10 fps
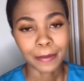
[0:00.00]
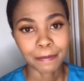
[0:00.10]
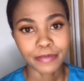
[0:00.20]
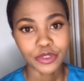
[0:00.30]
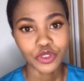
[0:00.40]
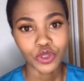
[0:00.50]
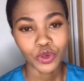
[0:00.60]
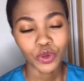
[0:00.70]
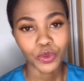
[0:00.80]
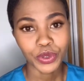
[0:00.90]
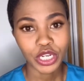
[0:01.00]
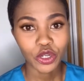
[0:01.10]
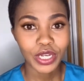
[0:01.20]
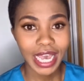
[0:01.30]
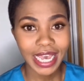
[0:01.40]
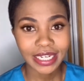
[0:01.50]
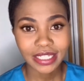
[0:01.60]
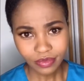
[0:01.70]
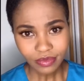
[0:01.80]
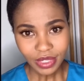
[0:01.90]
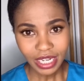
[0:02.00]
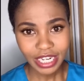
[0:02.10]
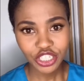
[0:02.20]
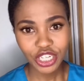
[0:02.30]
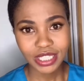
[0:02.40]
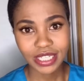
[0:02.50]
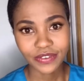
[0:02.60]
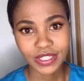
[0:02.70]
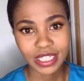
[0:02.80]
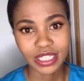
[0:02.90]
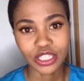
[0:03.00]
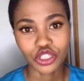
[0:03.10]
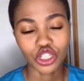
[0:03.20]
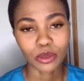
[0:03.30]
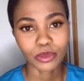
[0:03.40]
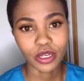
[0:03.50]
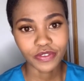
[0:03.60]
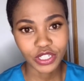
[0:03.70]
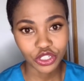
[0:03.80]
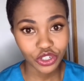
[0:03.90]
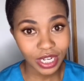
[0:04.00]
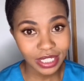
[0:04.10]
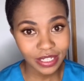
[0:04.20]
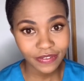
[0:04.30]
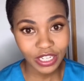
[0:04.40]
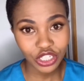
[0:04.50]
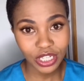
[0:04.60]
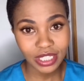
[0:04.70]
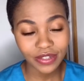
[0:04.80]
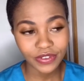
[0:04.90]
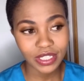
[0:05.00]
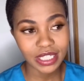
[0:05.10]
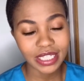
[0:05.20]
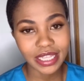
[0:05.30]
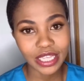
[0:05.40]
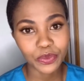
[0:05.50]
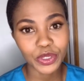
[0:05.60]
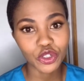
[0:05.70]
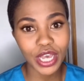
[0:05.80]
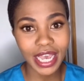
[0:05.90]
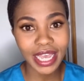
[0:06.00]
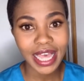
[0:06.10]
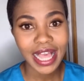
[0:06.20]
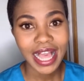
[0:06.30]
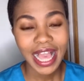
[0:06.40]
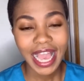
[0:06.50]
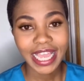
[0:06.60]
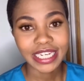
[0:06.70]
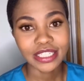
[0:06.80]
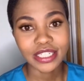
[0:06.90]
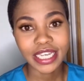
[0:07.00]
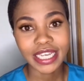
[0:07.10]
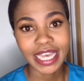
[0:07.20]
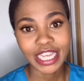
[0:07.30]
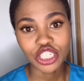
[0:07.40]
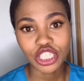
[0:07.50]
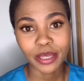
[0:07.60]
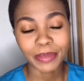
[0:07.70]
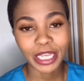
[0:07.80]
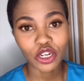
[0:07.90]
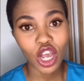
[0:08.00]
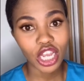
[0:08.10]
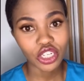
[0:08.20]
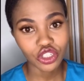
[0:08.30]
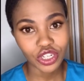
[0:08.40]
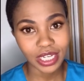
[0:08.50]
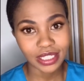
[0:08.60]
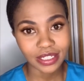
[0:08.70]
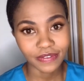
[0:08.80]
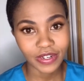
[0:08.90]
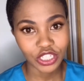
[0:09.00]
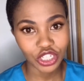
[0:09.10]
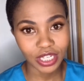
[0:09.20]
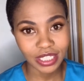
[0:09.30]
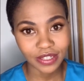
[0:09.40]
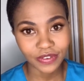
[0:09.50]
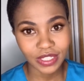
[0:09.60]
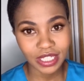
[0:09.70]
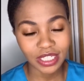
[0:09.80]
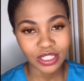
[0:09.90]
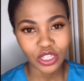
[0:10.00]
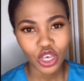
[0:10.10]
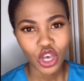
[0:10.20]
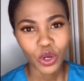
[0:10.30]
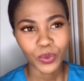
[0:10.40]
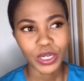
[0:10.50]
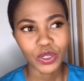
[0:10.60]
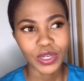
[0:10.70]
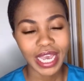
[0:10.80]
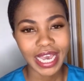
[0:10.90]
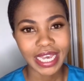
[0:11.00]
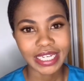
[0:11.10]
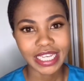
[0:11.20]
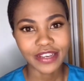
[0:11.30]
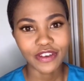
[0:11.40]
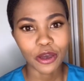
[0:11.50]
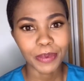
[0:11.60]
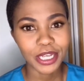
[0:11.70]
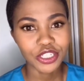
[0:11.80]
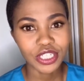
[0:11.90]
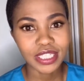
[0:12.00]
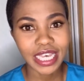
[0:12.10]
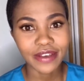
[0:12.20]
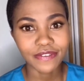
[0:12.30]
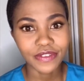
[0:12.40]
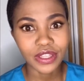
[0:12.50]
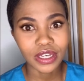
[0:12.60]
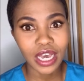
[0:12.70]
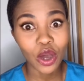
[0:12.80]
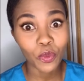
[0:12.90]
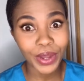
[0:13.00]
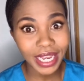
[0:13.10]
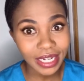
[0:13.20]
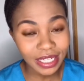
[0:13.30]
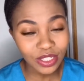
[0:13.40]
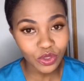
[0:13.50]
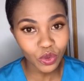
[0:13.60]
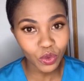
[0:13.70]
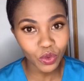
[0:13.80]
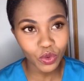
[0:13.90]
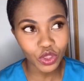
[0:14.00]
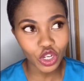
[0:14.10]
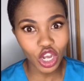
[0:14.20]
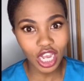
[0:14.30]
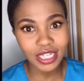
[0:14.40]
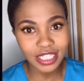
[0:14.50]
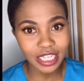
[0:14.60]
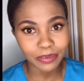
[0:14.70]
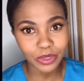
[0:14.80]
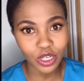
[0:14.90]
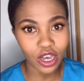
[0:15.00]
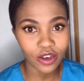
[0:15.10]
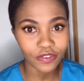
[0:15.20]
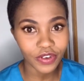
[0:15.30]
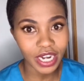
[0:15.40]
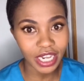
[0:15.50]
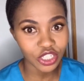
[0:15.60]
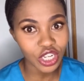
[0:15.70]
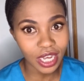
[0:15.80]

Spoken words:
So we look at leisure activities in terms of destructive leisure activities, and then we try and engage them in constructive leisure activities. We look at if our patients have the awareness or the concept of leisure.